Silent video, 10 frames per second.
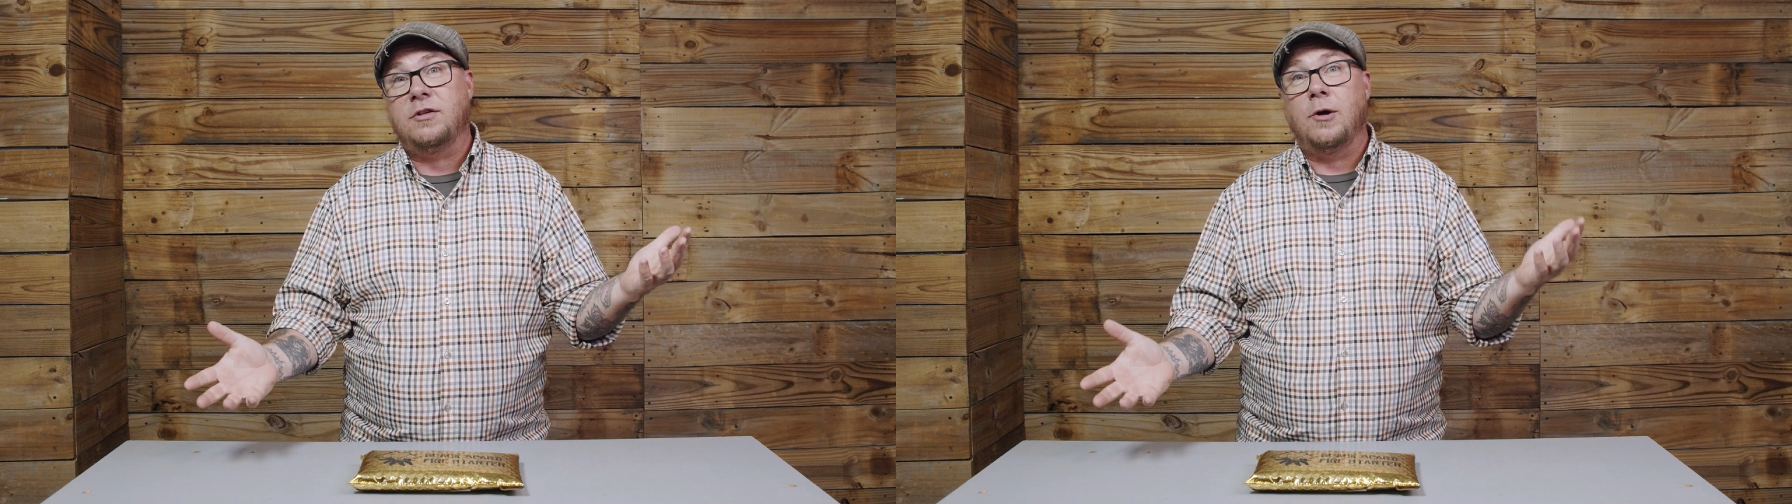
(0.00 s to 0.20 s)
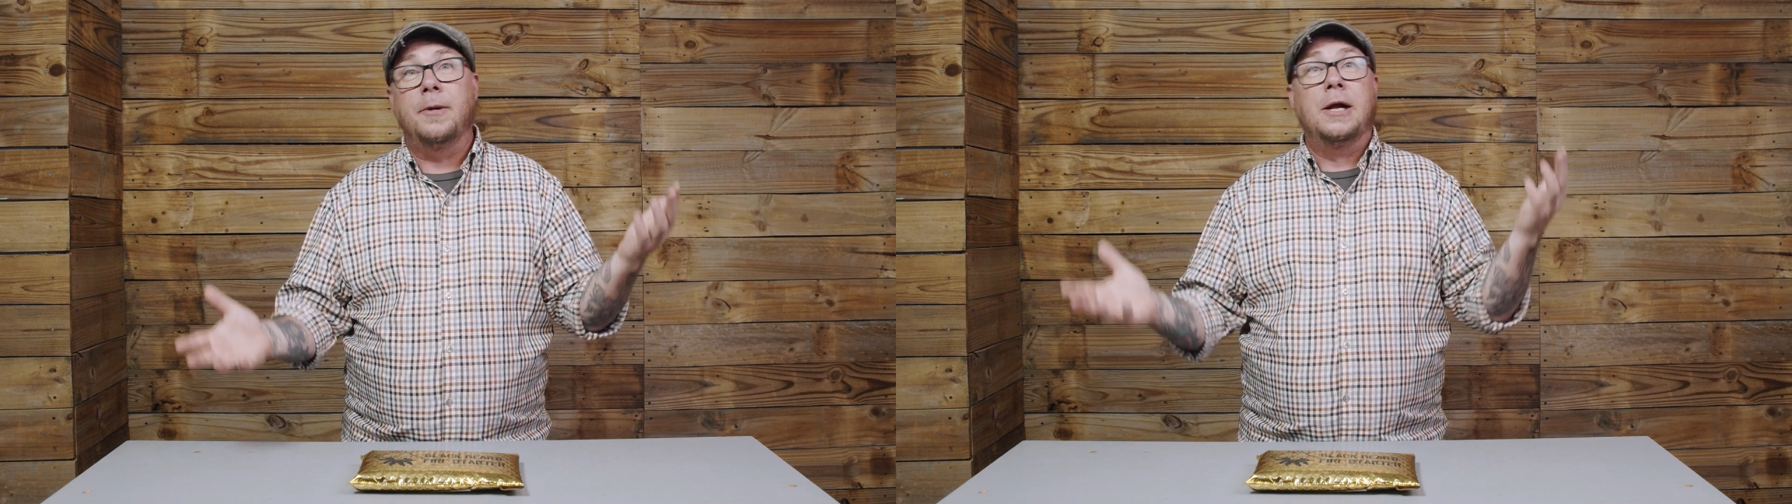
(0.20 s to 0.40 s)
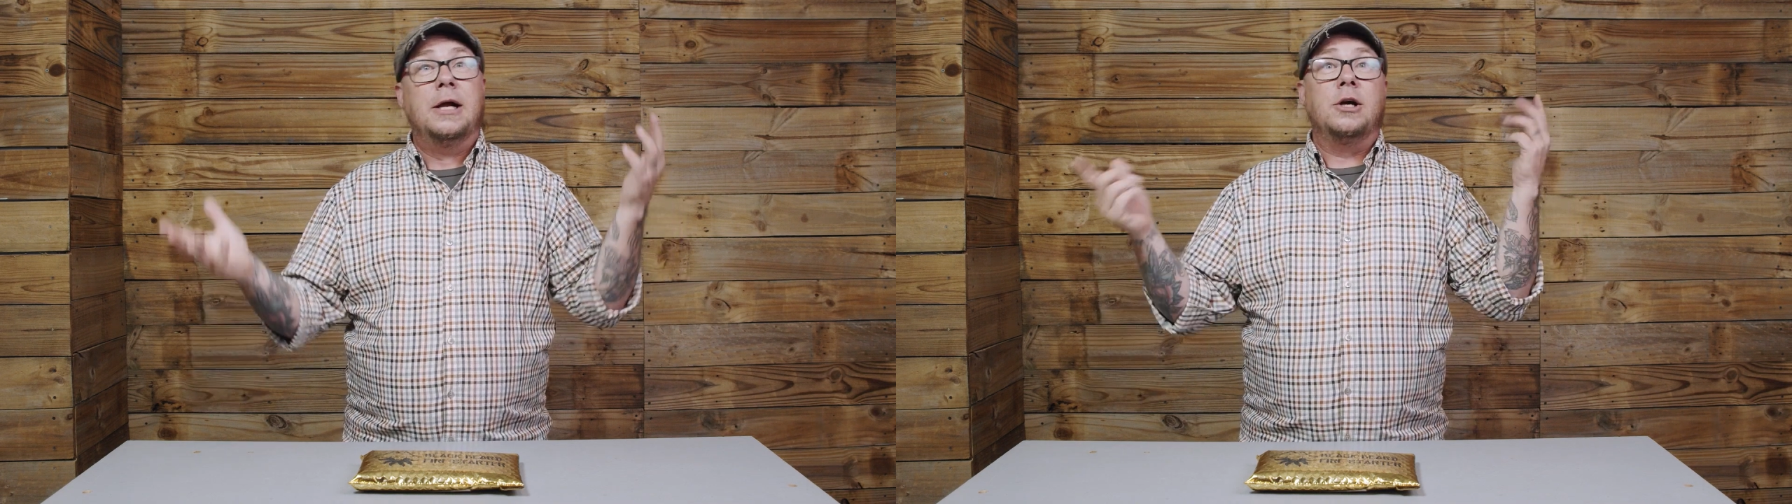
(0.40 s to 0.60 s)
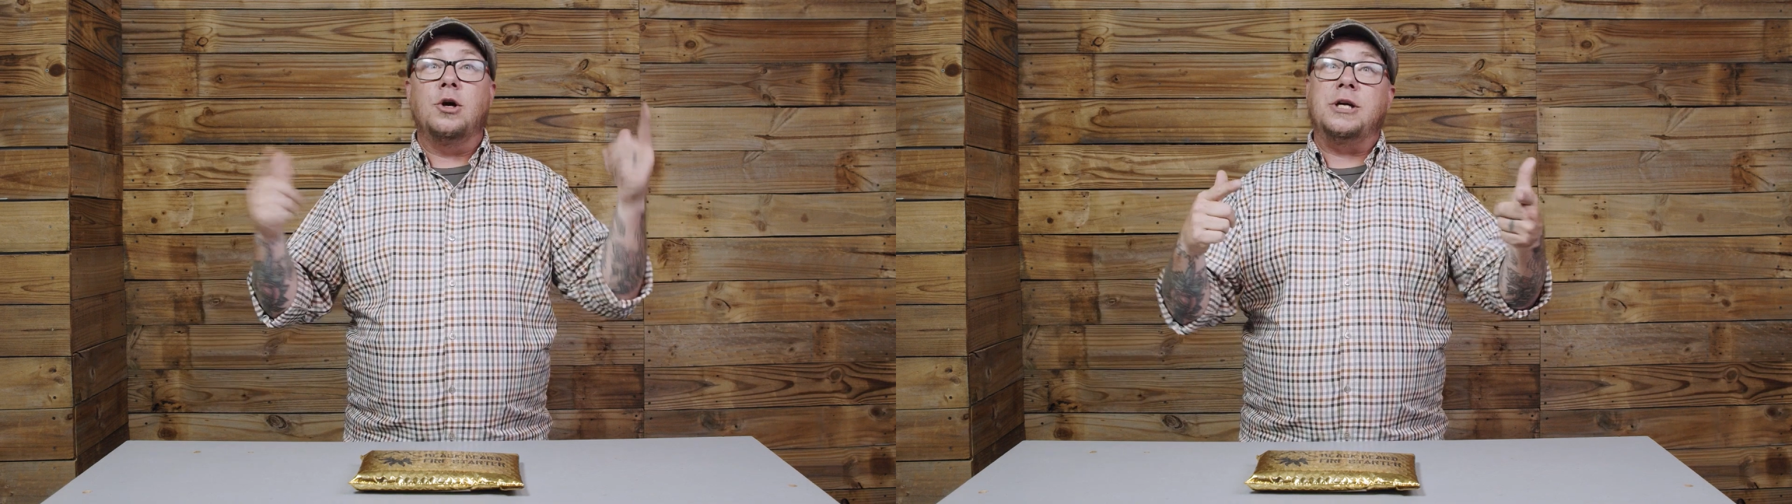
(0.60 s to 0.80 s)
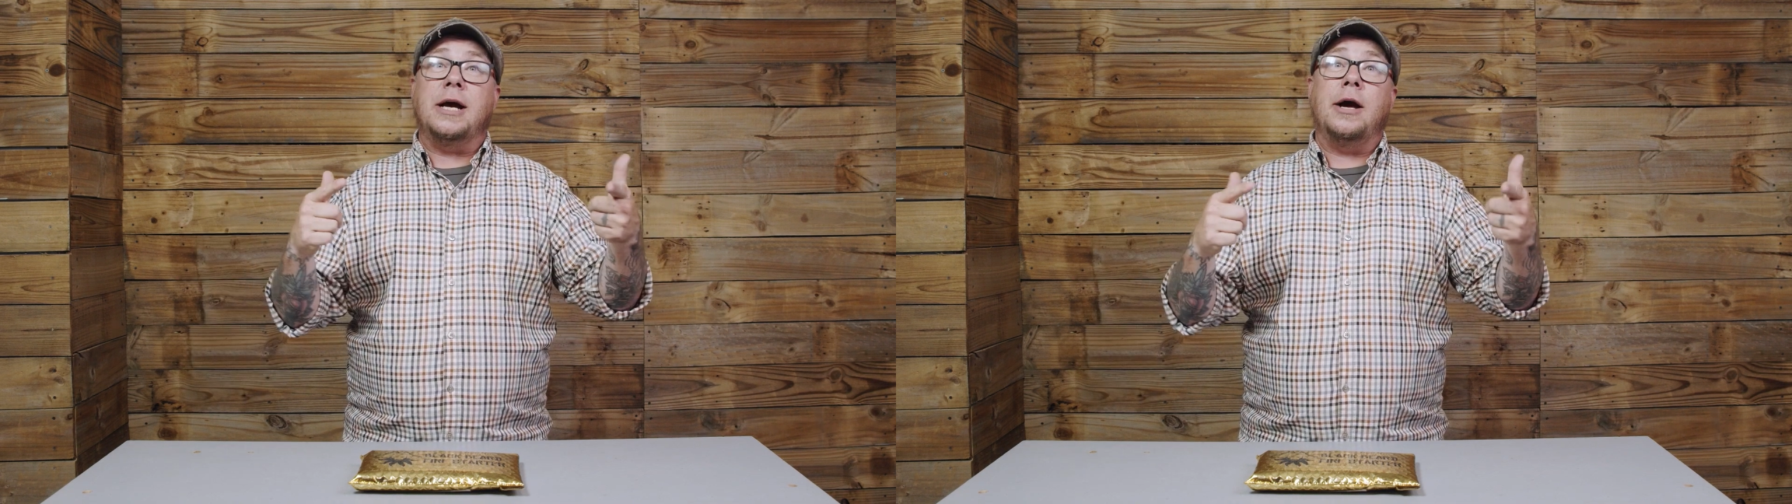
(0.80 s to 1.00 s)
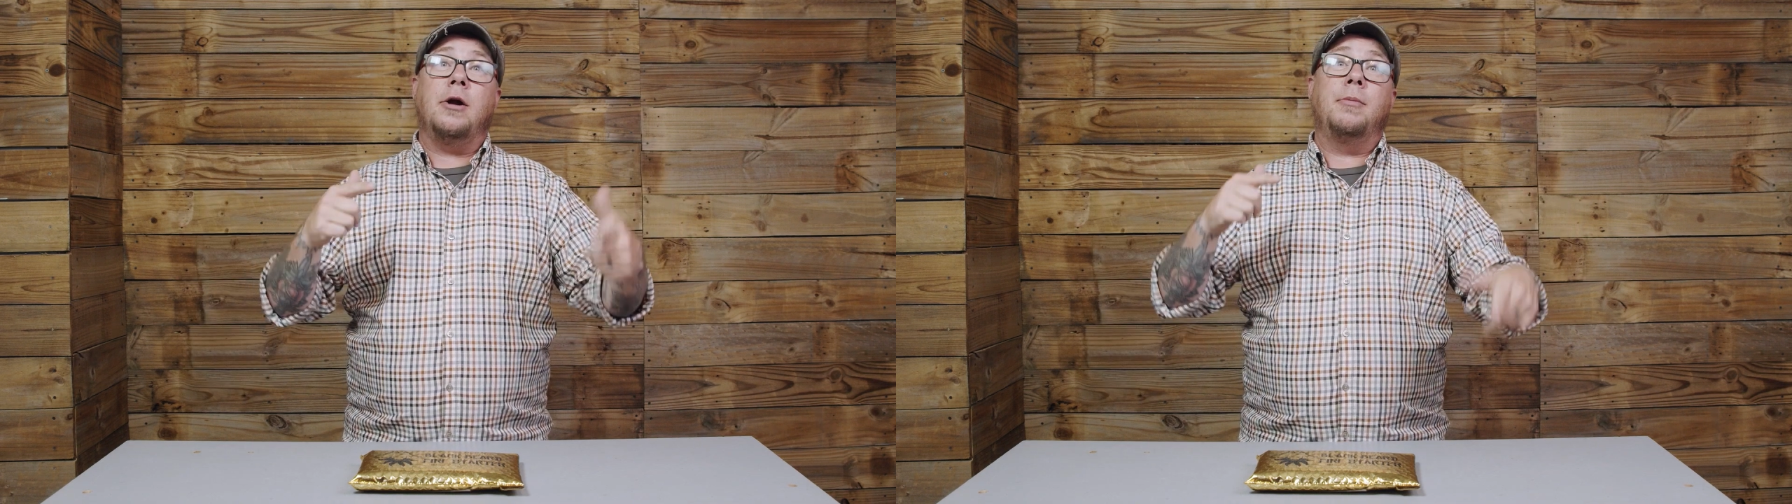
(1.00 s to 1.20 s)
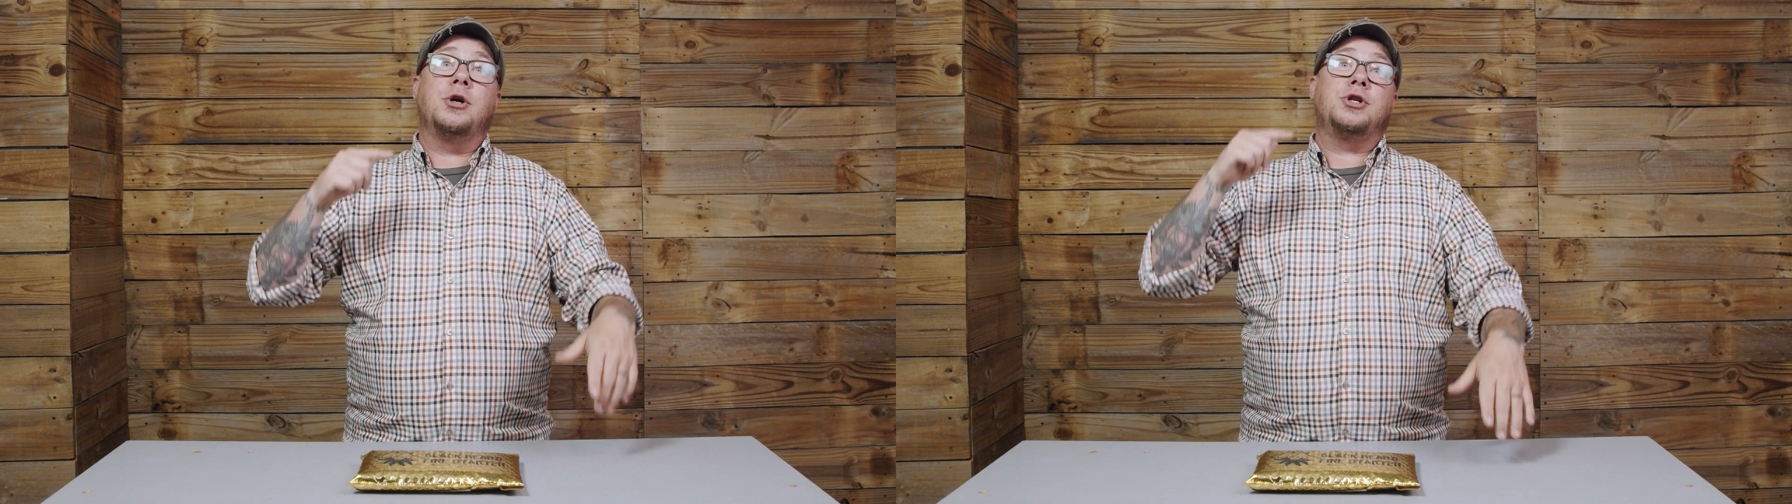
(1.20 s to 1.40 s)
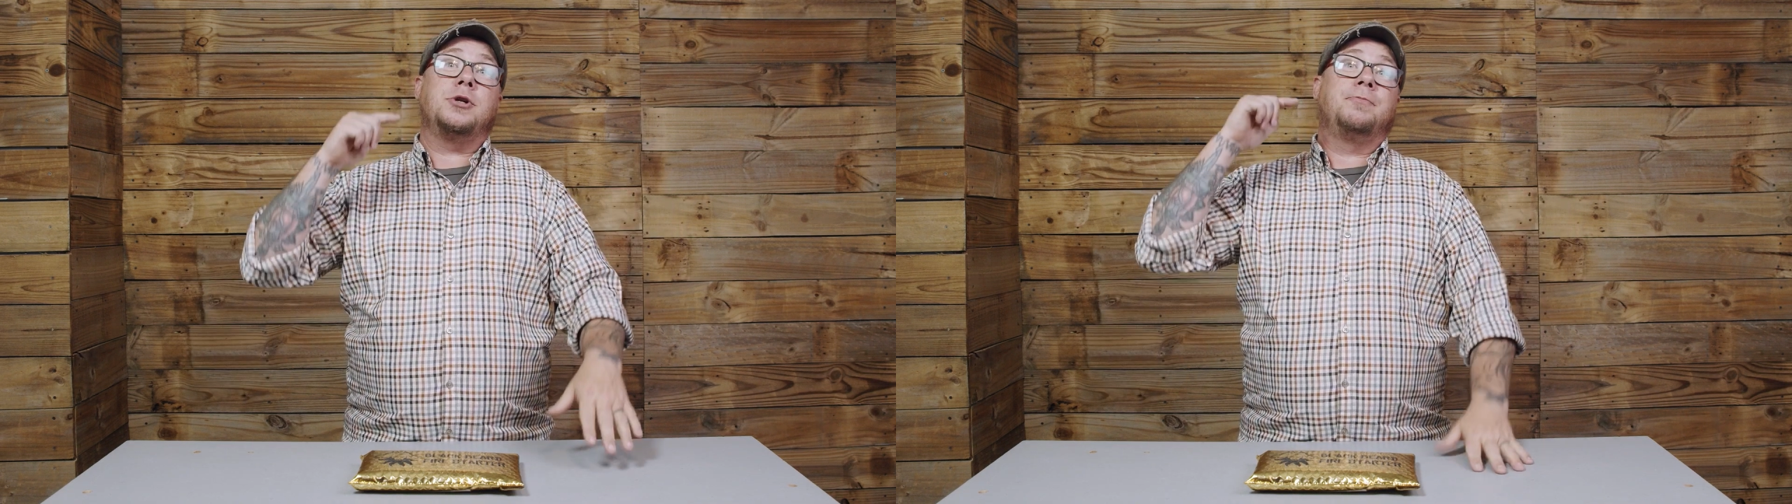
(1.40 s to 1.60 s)
So go check out our
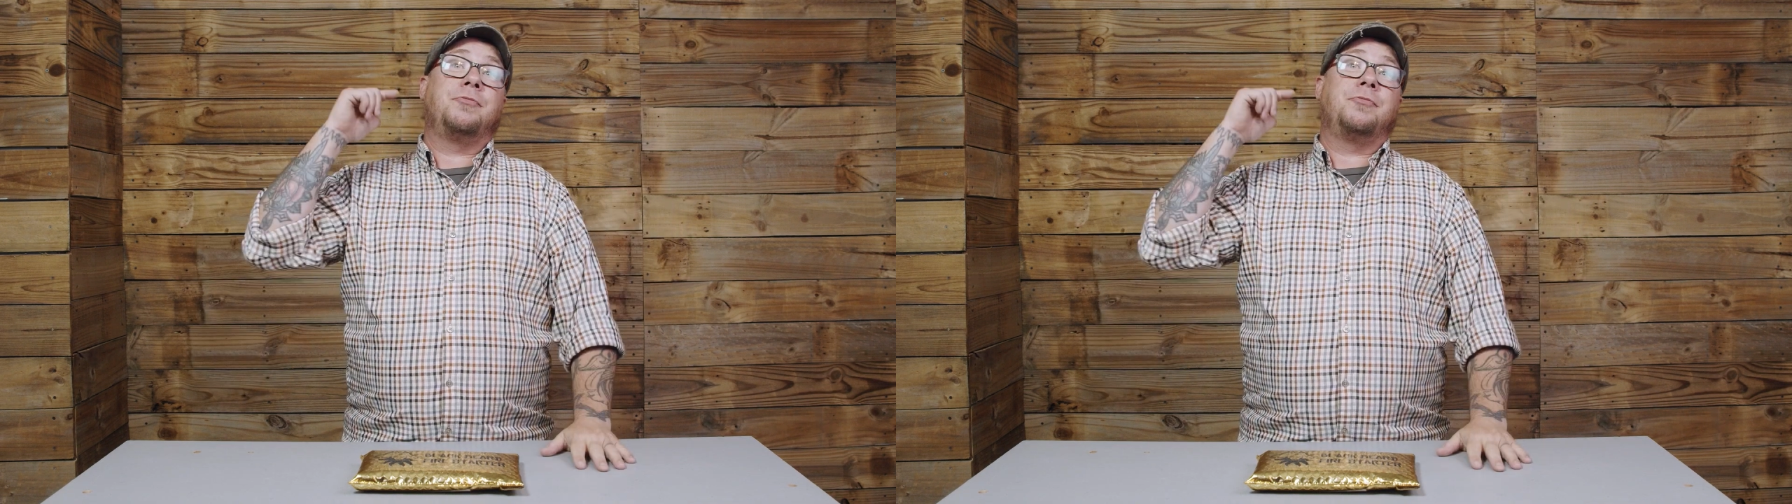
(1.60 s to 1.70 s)
merch